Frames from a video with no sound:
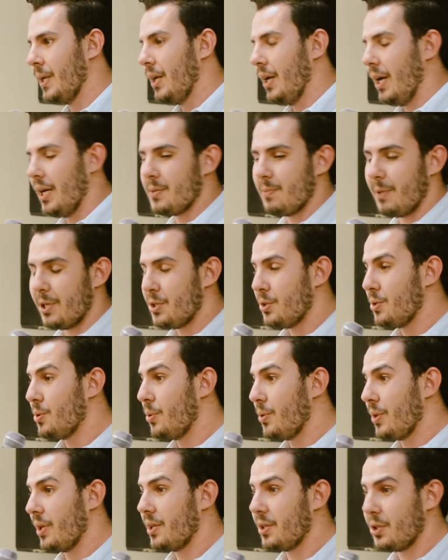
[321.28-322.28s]
As much as you
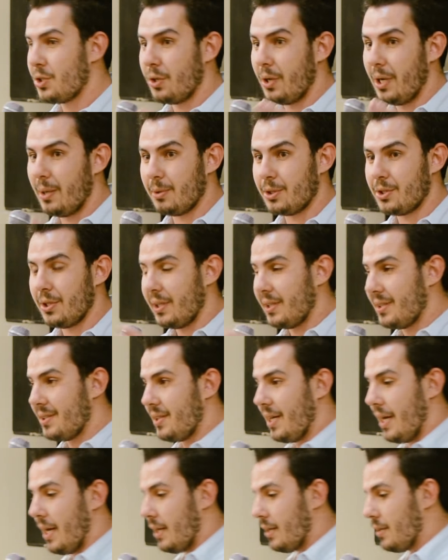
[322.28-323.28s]
think that you're able to
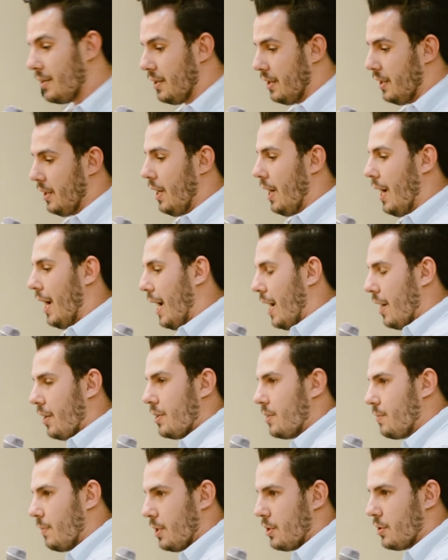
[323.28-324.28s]
understand how
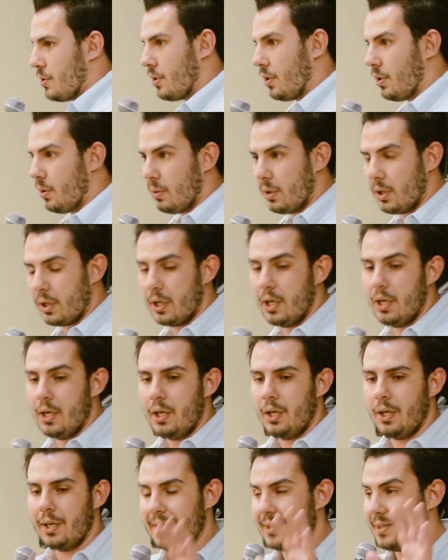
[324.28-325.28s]
these meshes are going to work,
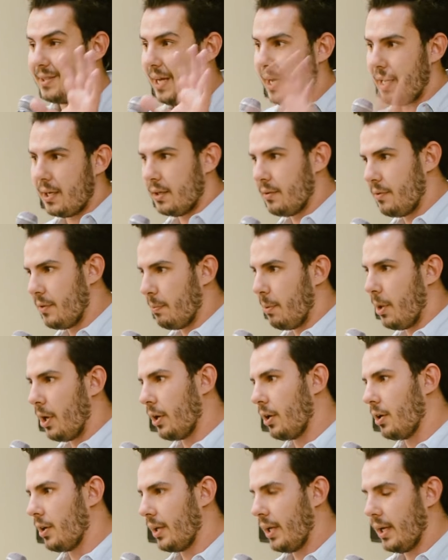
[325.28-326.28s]
you understand if the
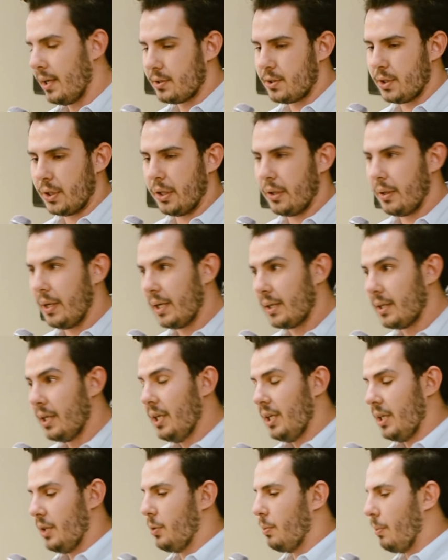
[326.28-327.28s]
polygon counts are correct,
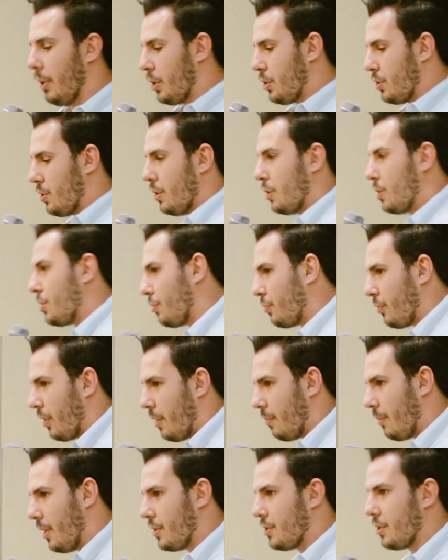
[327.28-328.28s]
you make sure that your
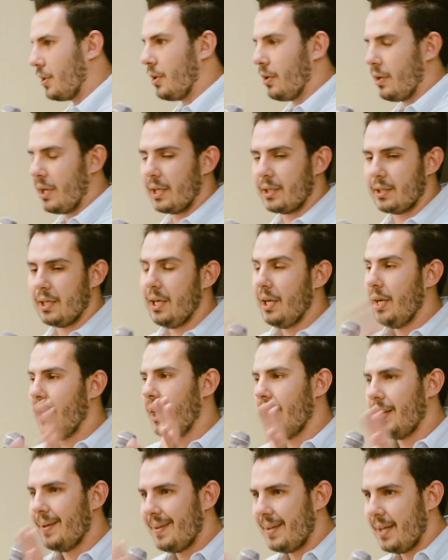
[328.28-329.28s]
frame rates are correct,
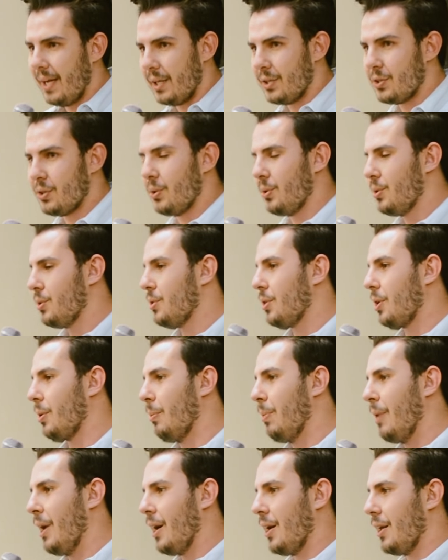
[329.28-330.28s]
and as soon as you
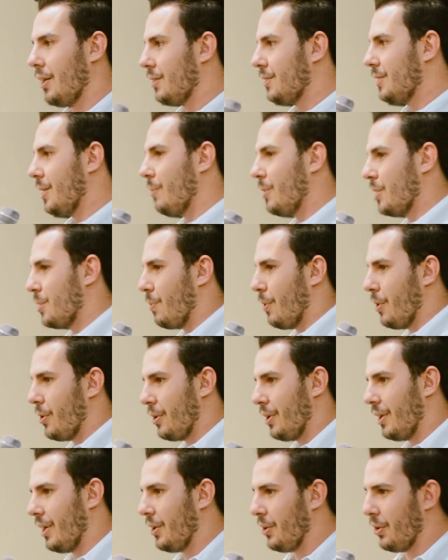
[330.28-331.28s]
compile, something's
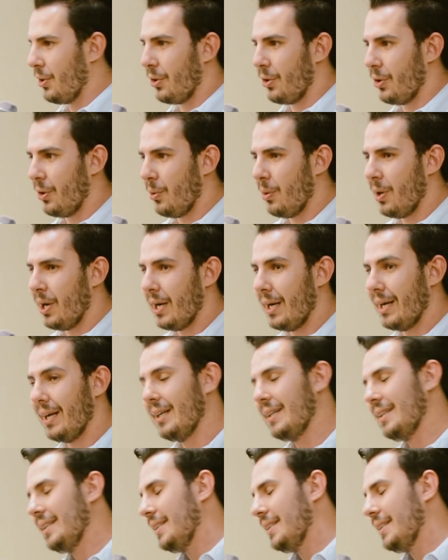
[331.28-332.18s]
broken and you don't know why.